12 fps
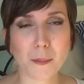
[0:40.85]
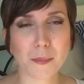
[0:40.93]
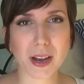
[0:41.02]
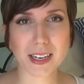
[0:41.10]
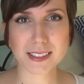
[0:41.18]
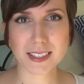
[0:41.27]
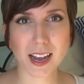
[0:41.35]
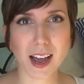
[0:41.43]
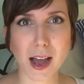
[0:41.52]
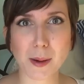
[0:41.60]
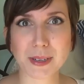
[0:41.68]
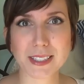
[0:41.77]
but
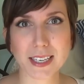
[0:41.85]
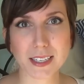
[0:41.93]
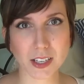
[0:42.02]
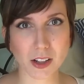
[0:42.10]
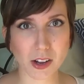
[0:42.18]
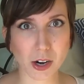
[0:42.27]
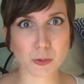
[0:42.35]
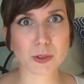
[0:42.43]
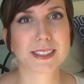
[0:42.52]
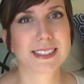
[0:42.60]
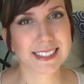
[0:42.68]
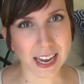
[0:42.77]
a DSLR
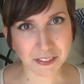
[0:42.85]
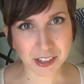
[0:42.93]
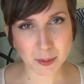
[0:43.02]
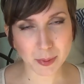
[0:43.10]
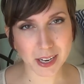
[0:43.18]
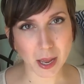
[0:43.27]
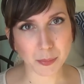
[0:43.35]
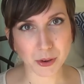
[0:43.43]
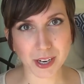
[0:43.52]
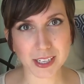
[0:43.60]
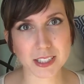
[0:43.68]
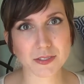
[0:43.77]
will definitely be an
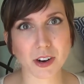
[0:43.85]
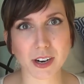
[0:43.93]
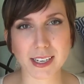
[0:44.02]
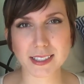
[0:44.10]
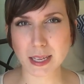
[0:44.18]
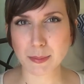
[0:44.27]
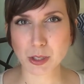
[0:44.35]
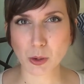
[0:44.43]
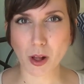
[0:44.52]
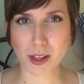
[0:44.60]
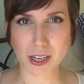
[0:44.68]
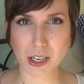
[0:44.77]
upgrade as far as image
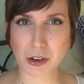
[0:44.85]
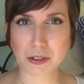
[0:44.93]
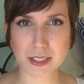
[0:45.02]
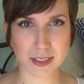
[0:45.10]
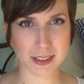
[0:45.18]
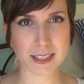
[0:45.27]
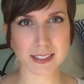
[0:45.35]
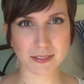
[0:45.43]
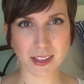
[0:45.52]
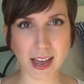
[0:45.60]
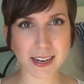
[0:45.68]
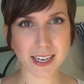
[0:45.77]
quality goes and things
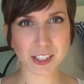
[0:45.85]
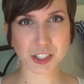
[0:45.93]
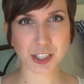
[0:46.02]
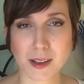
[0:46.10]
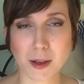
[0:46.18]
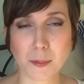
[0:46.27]
of that nature.